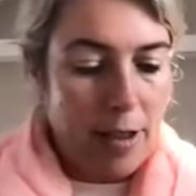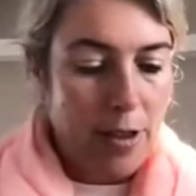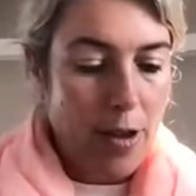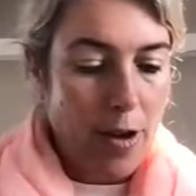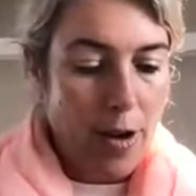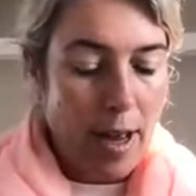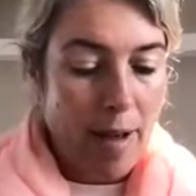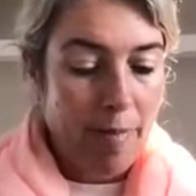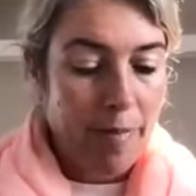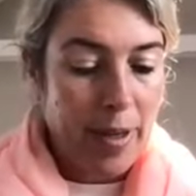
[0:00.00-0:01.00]
So
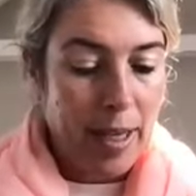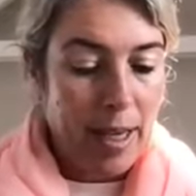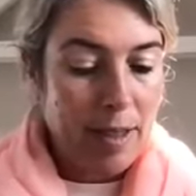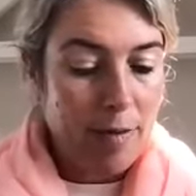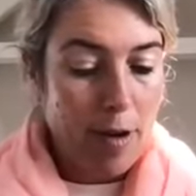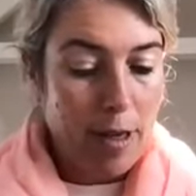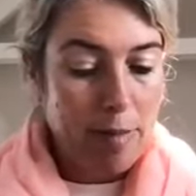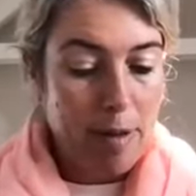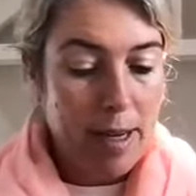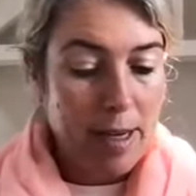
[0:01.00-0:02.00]
the Kids Focus
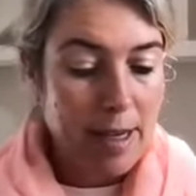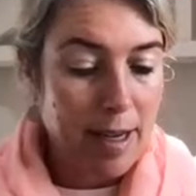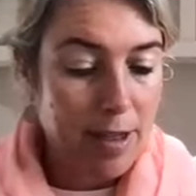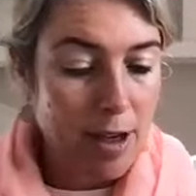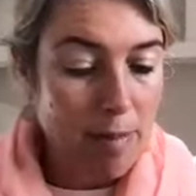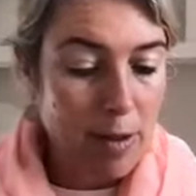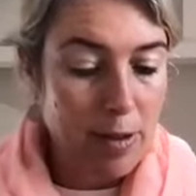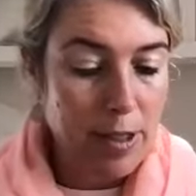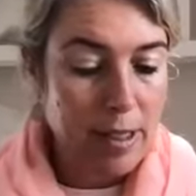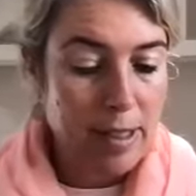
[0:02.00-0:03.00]
Blend, top
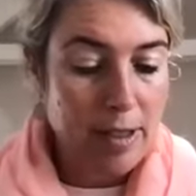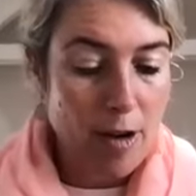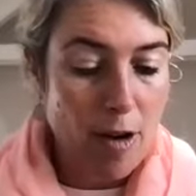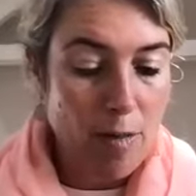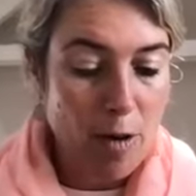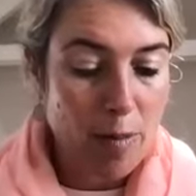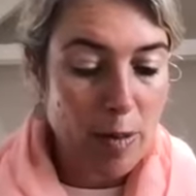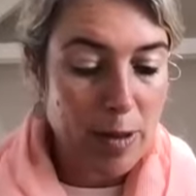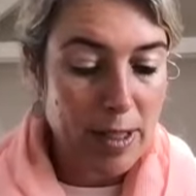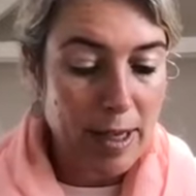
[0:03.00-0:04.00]
uses is a homework
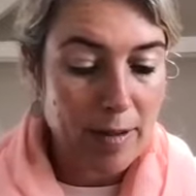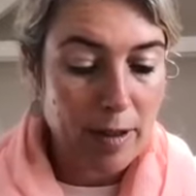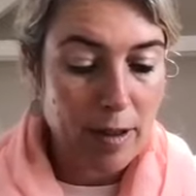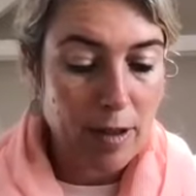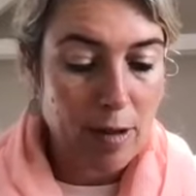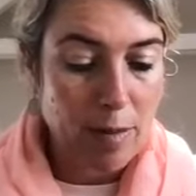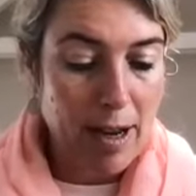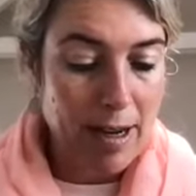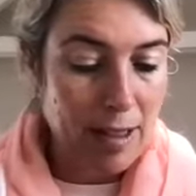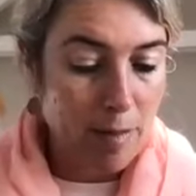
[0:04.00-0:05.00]
booster. You
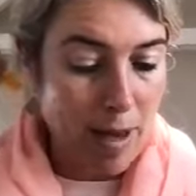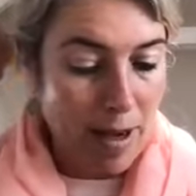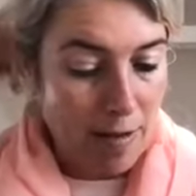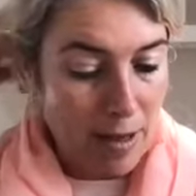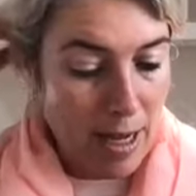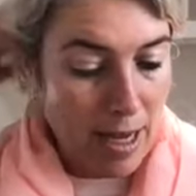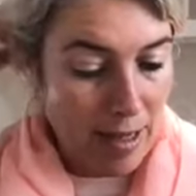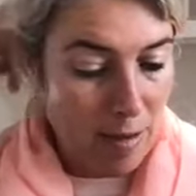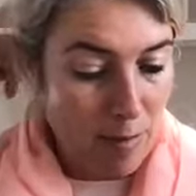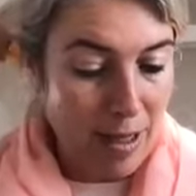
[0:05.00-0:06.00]
apply it to the back of the neck
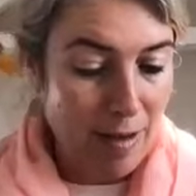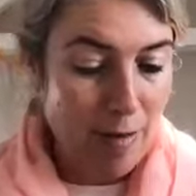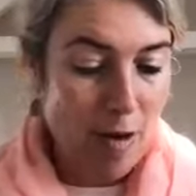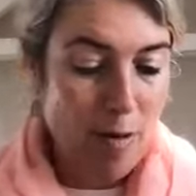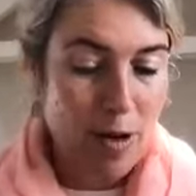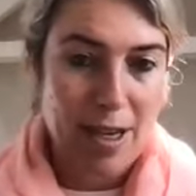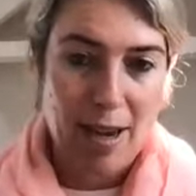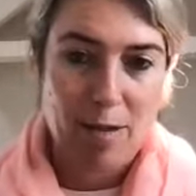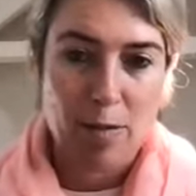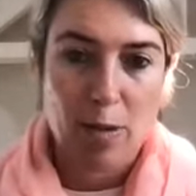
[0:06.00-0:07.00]
at the beginning of homework time to